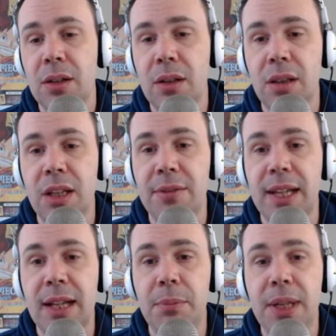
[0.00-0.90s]
I'll leave
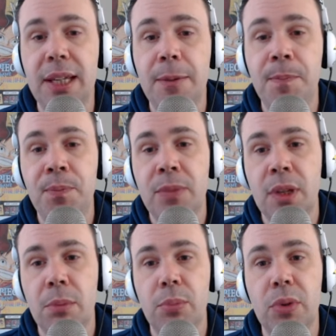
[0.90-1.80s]
that be.
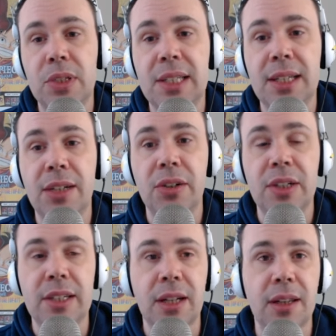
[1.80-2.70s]
Borsalino
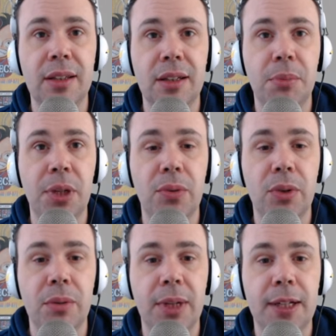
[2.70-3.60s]
is another thing I've been
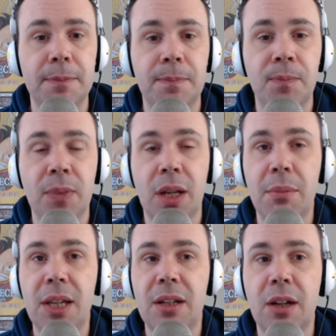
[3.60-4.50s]
wrong about. I
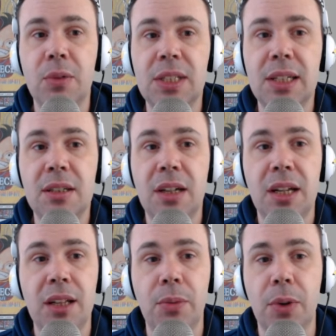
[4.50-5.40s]
mean, I wasn't
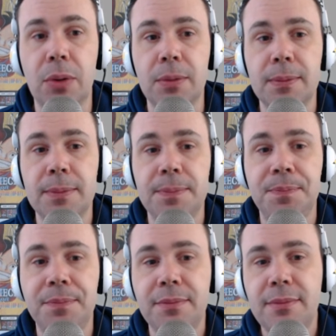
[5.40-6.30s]
entirely wrong.
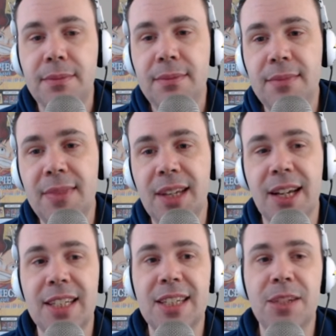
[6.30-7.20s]
I
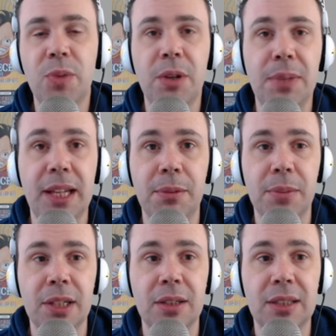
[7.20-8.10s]
just didn't want to play him
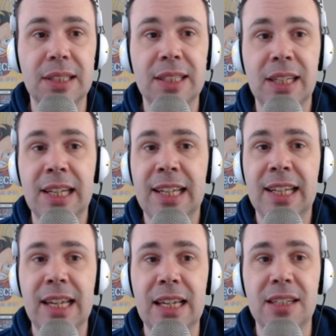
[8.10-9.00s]
because
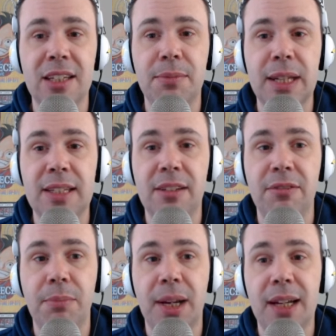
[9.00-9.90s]
he's expensive,
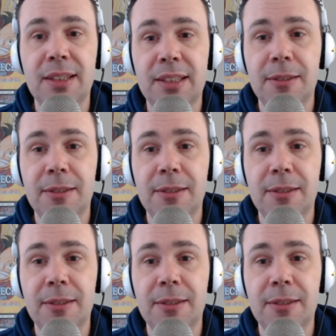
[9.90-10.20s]
but